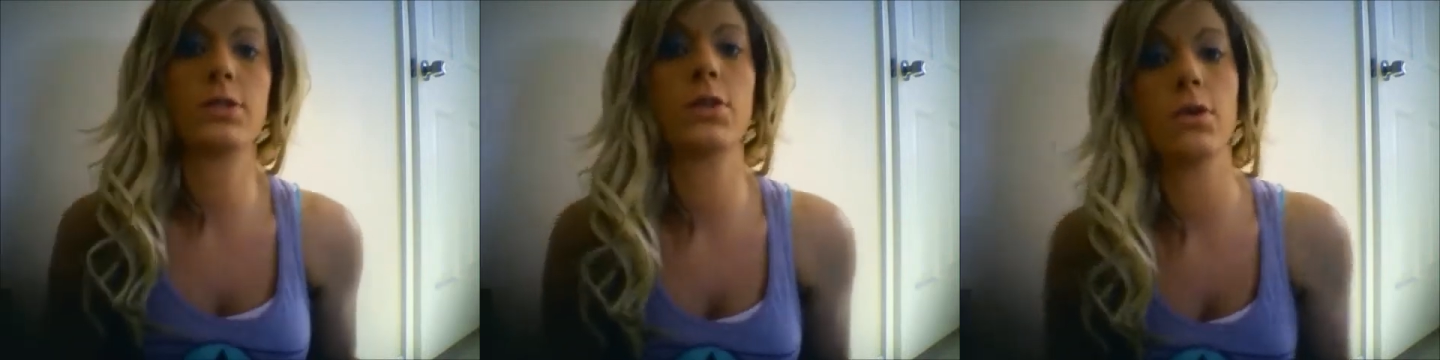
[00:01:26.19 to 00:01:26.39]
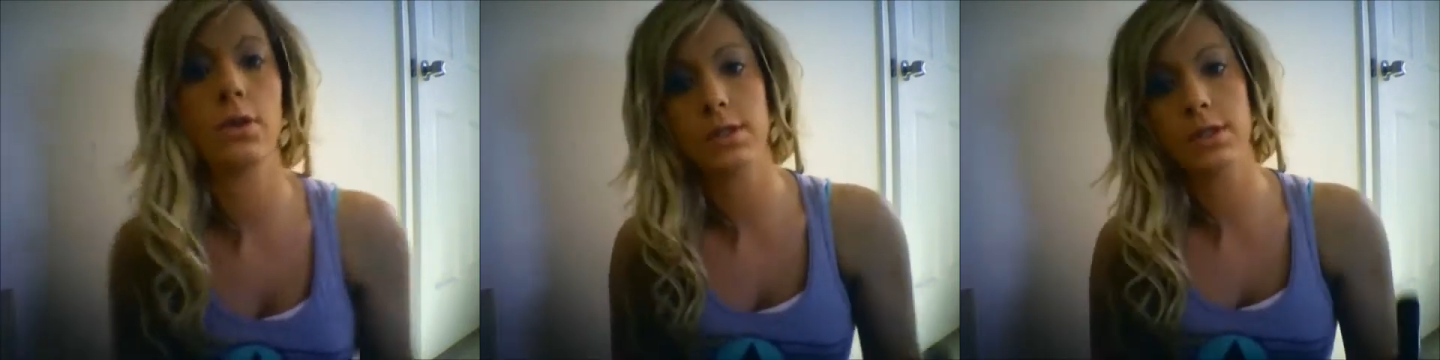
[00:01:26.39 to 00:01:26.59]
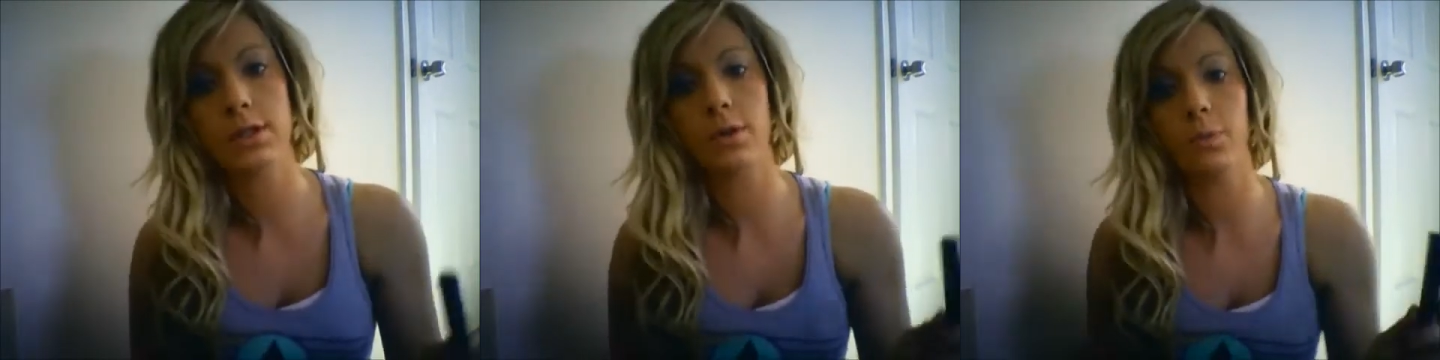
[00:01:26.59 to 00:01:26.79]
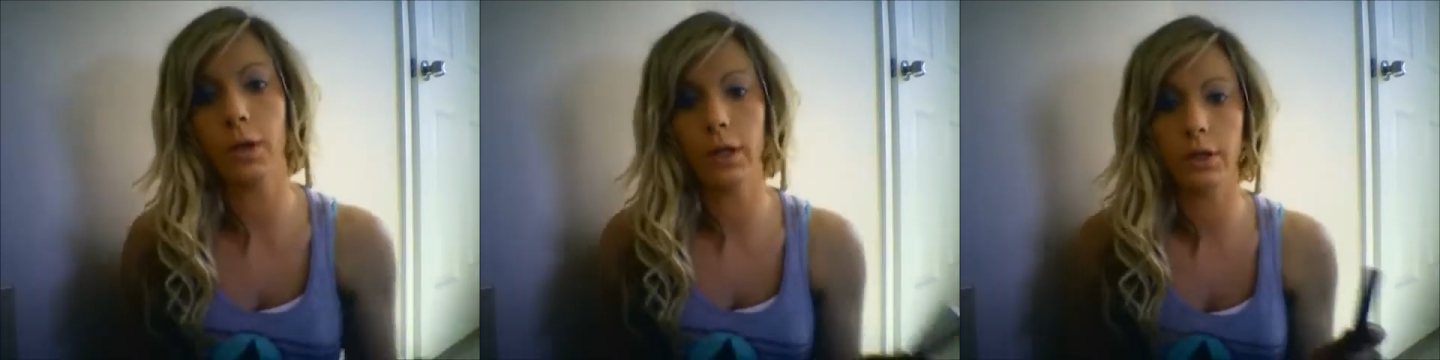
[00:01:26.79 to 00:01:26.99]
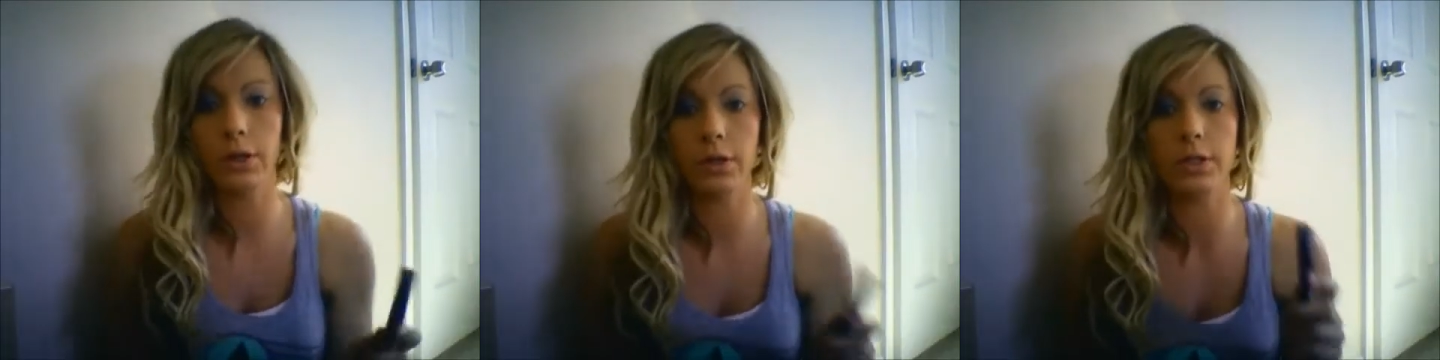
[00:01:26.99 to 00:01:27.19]
so this is a
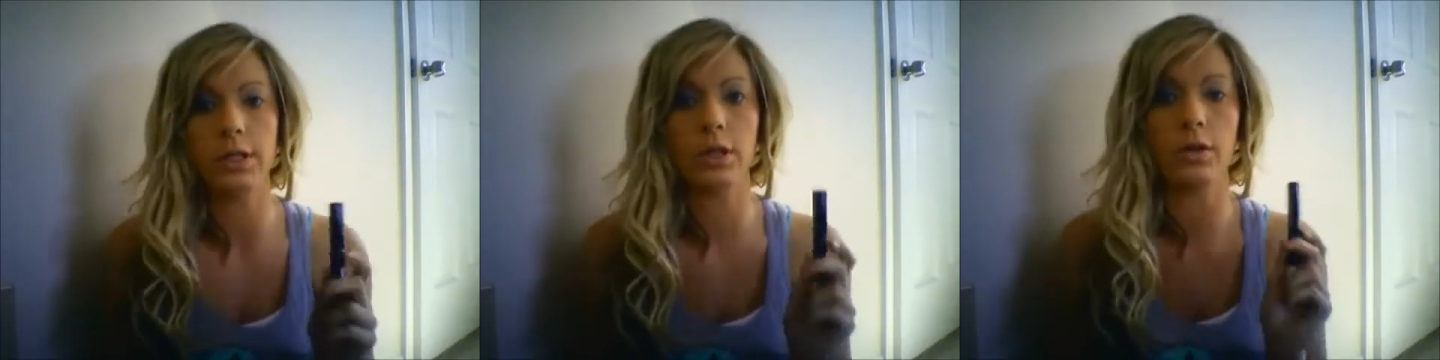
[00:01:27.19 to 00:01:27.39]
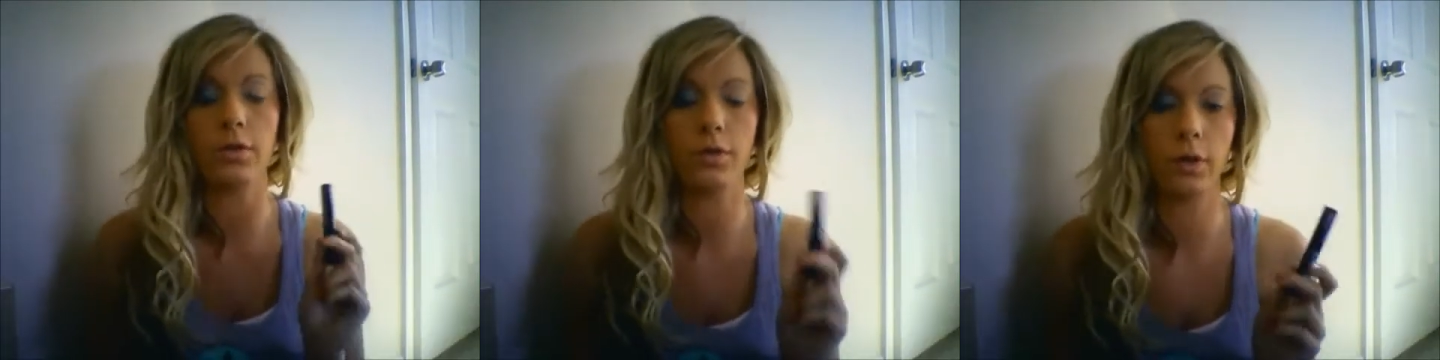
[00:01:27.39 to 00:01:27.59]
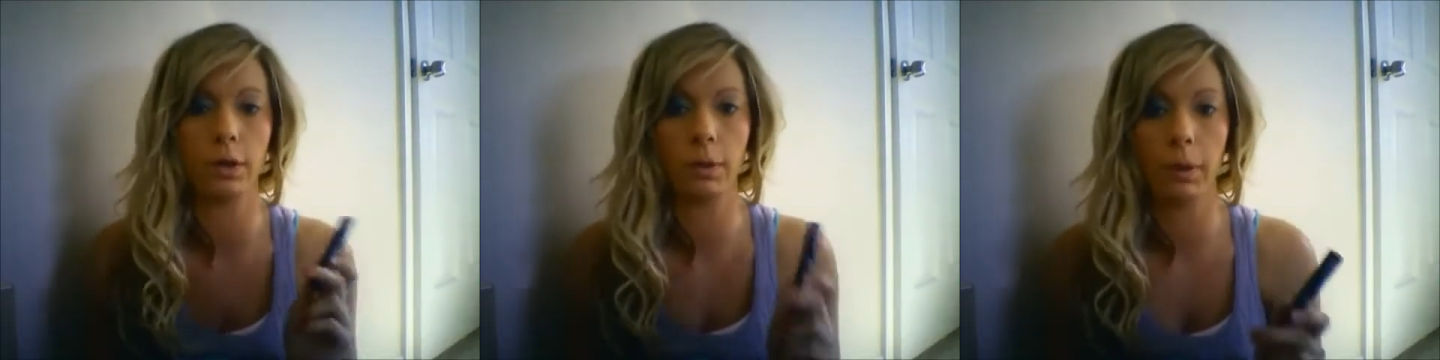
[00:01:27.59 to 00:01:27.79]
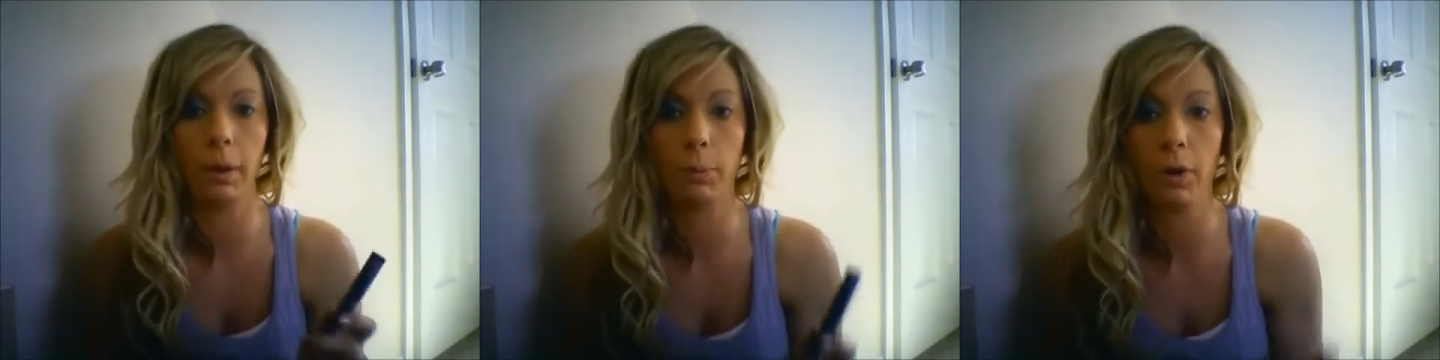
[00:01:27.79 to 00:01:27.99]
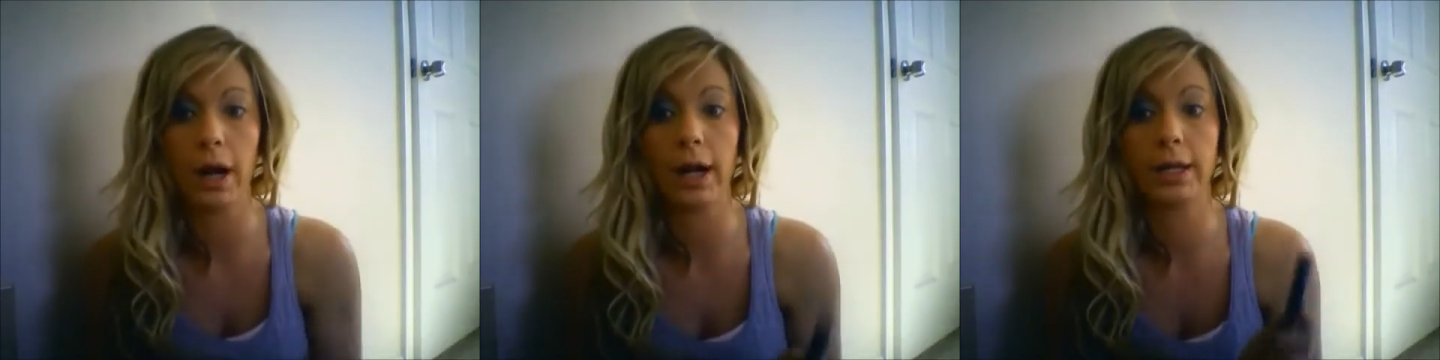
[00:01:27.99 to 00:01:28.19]
really good deal for a
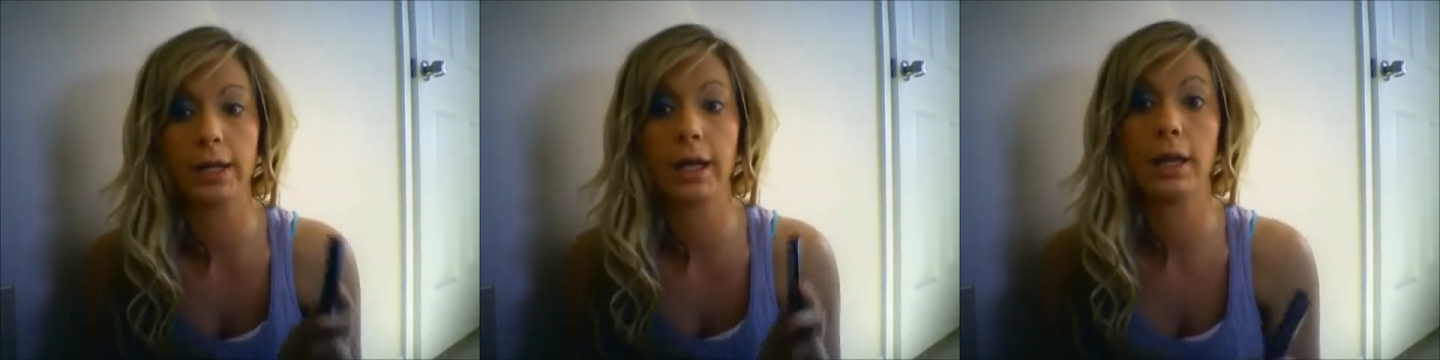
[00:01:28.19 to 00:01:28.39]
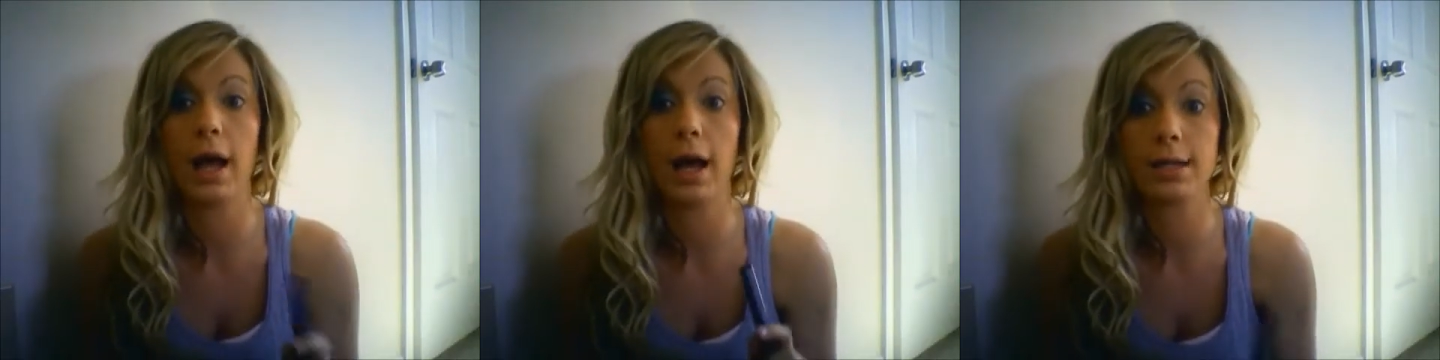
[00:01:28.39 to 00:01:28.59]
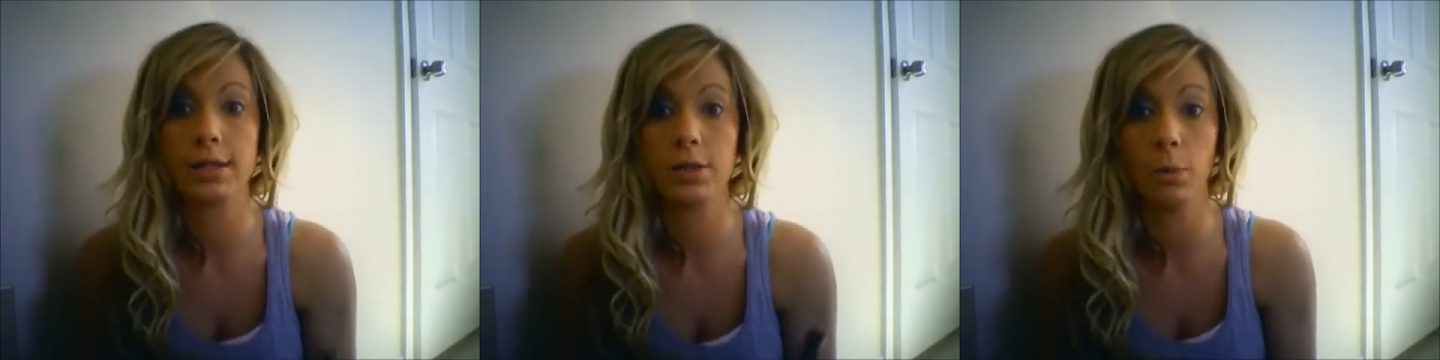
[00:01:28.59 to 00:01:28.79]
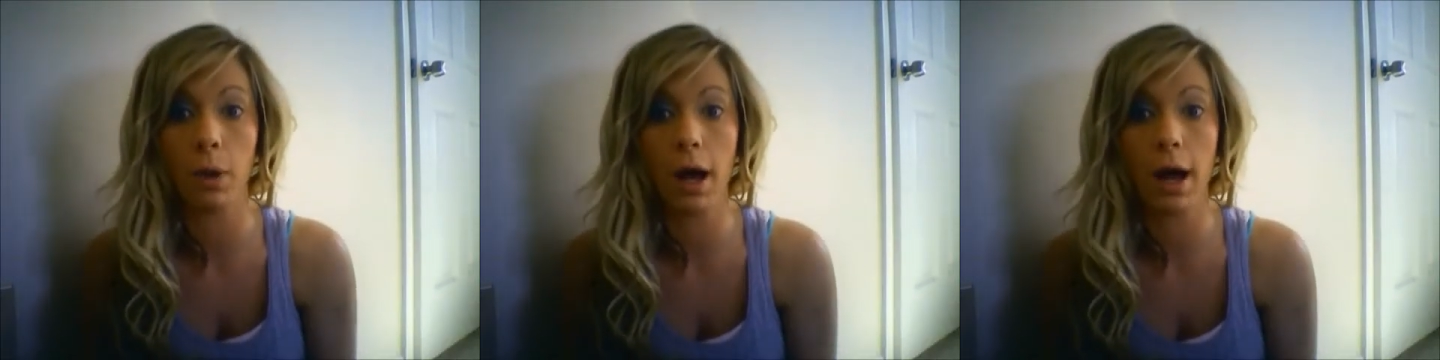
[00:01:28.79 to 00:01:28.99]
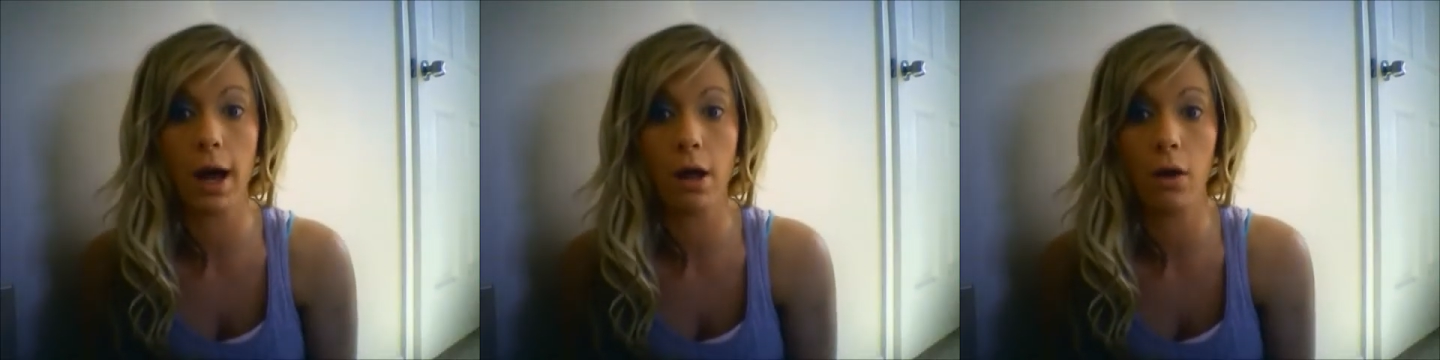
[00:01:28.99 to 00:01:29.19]
product that lasts a
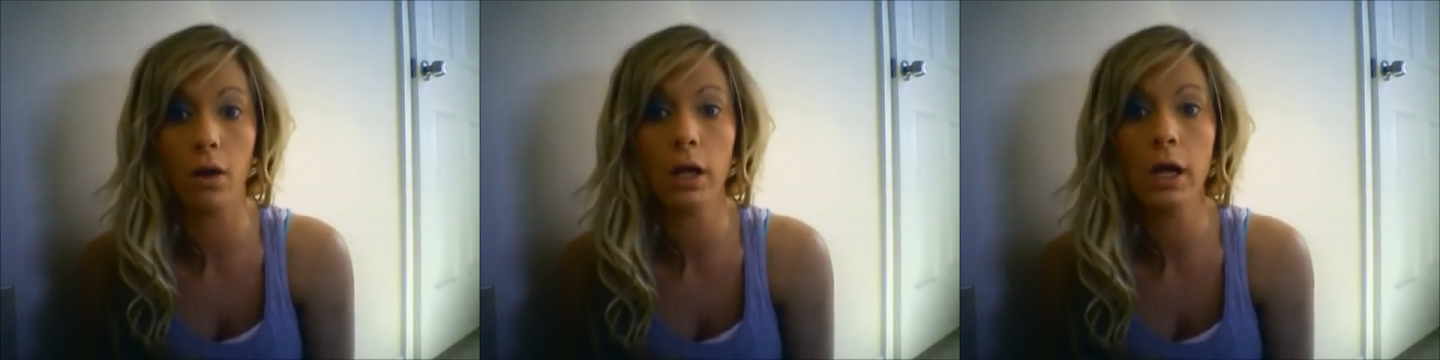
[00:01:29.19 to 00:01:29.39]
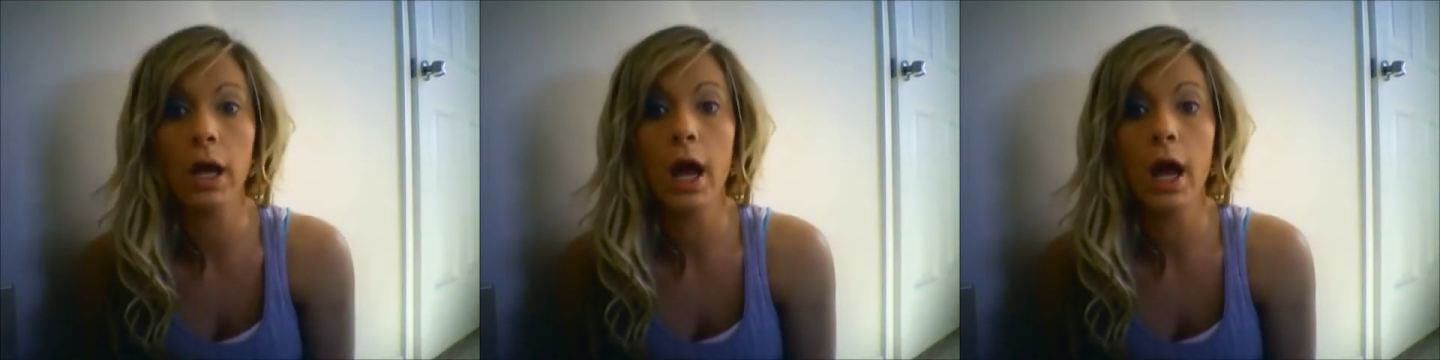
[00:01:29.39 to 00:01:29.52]
while.